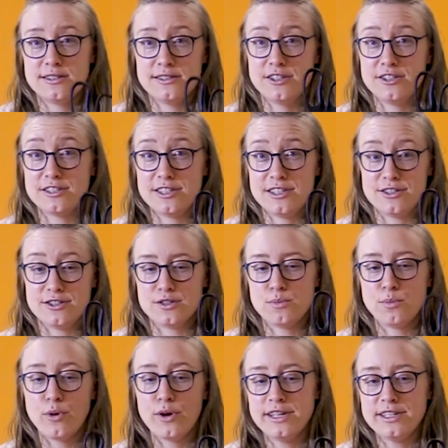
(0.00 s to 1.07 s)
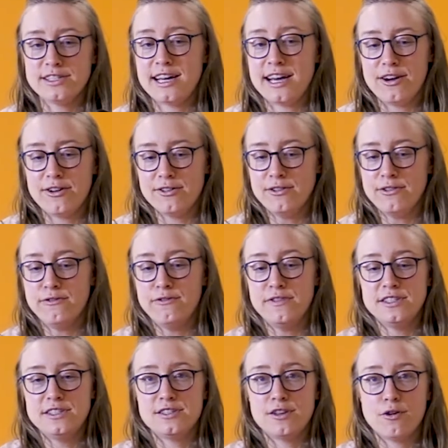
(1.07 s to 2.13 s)
your scissors point down,
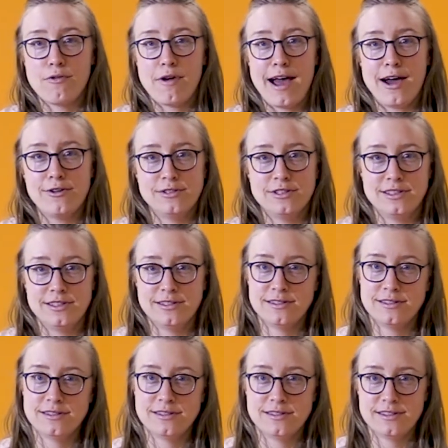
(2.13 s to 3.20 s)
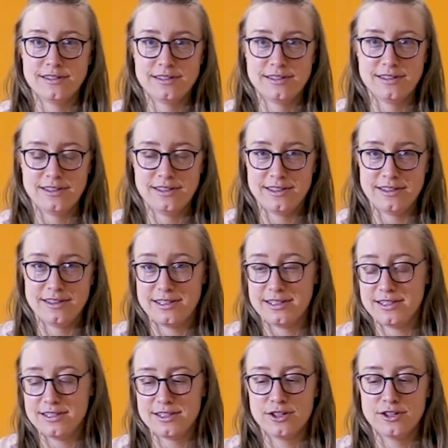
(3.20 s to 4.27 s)
fist around. This
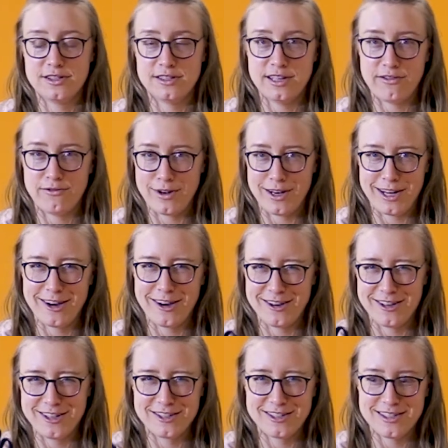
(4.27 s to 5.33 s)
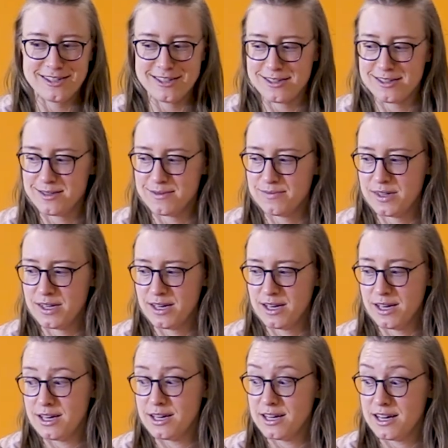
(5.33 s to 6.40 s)
is a good, safe way to carry your scissors.
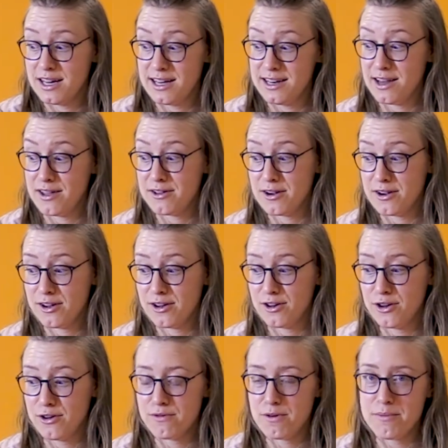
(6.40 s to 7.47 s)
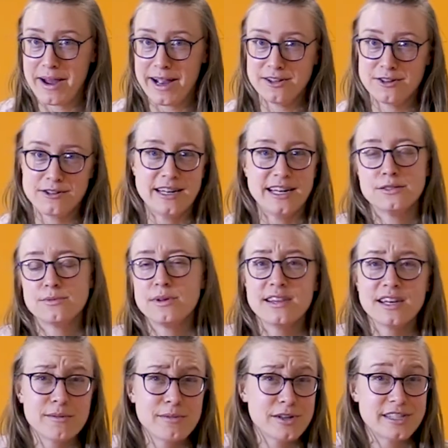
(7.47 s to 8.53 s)
Another good reminder that as we
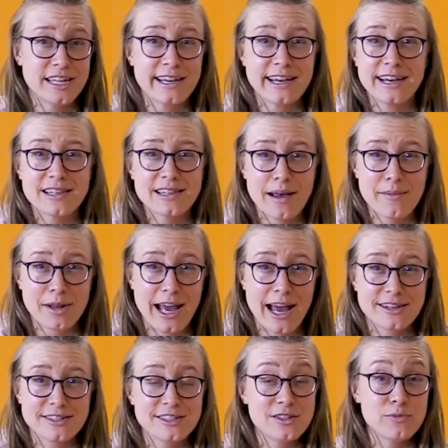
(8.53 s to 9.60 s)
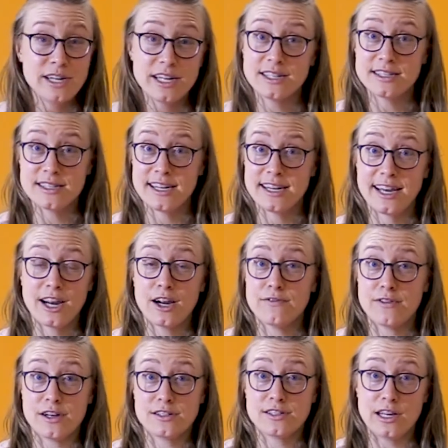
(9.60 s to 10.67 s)
think about taking climate action, we need to take care of
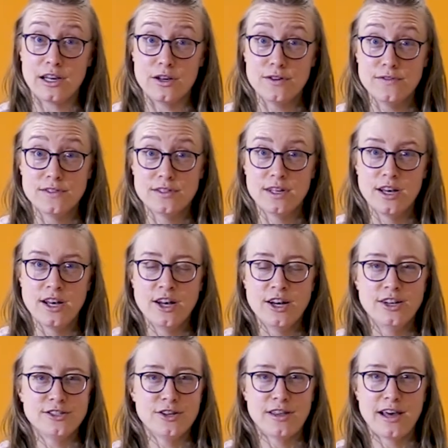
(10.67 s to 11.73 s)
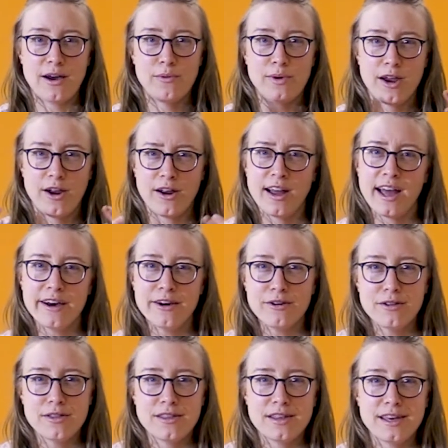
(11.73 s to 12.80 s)
ourselves so that we are
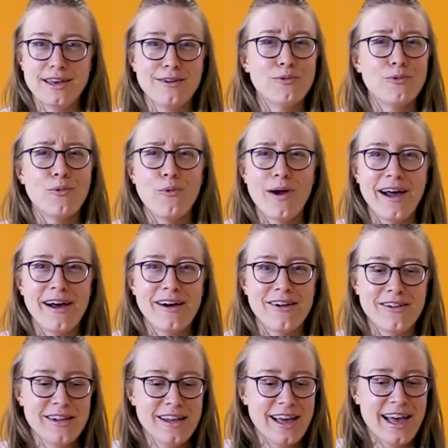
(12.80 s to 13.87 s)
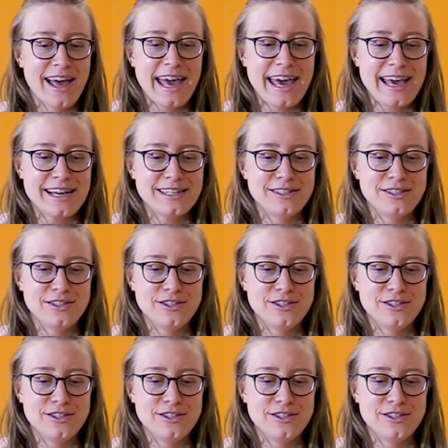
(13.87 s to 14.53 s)
healthy, well, and